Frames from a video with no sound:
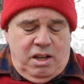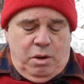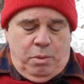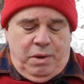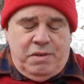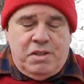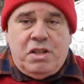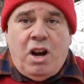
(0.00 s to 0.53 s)

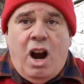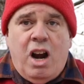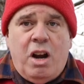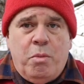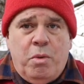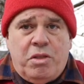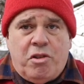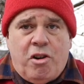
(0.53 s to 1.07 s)
We
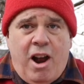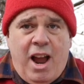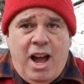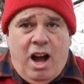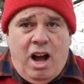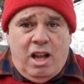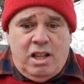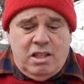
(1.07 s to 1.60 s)
started with
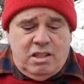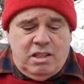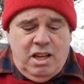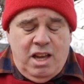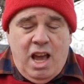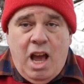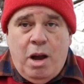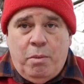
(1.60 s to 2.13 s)
crayons,
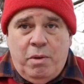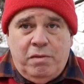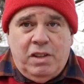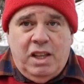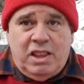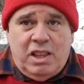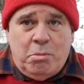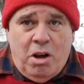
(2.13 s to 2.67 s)
and we've
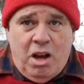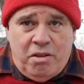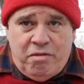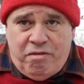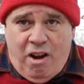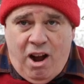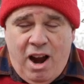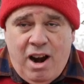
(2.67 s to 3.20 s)
lit them on
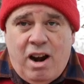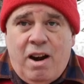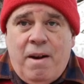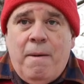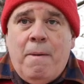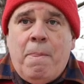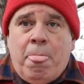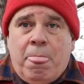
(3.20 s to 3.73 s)
fire.
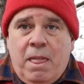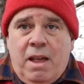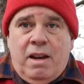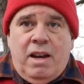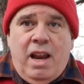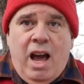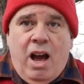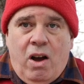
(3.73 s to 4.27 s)

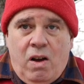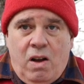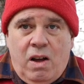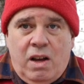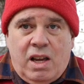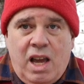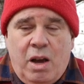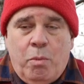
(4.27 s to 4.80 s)
Now,
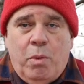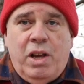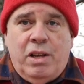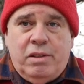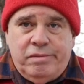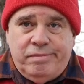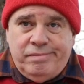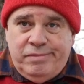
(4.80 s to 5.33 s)
can
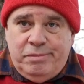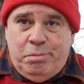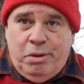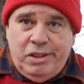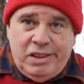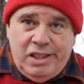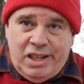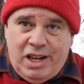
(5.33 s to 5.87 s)
we
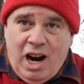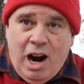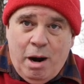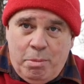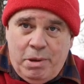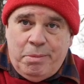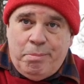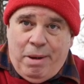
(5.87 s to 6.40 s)
put the
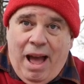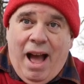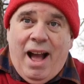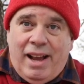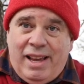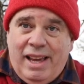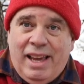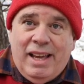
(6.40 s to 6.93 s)
carbon
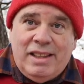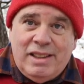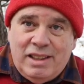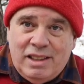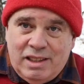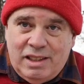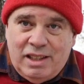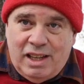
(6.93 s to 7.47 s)
back
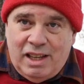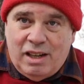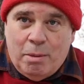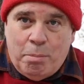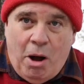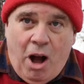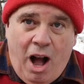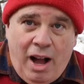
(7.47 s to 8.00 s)
in our
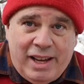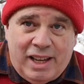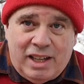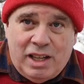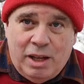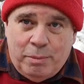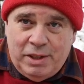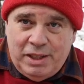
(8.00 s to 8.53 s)
pocket?
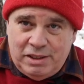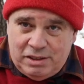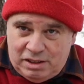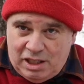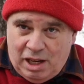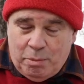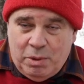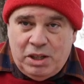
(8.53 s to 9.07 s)
Can we
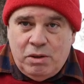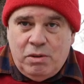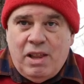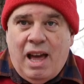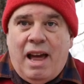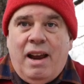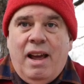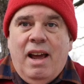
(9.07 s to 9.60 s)
do
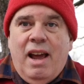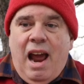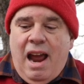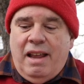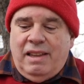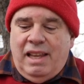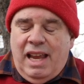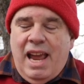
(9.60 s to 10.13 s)
that?
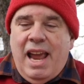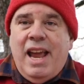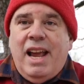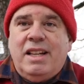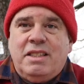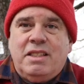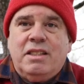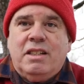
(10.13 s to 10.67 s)
And the
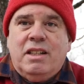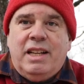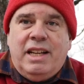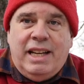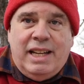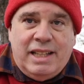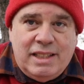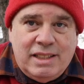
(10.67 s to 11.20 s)
answer
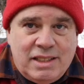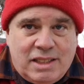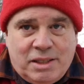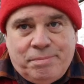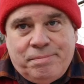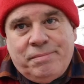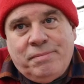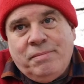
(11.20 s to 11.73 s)
is
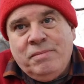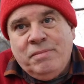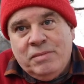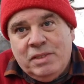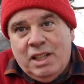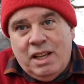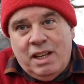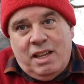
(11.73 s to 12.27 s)

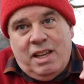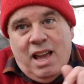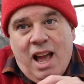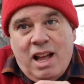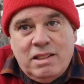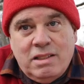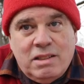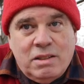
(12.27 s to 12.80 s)

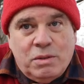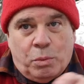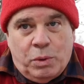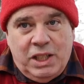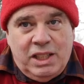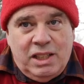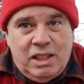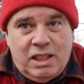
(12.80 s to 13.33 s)
yes,
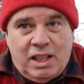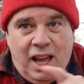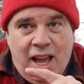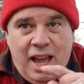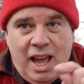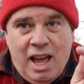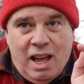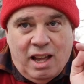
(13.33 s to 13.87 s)
we
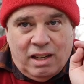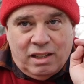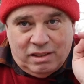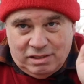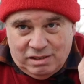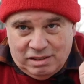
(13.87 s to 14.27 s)
can.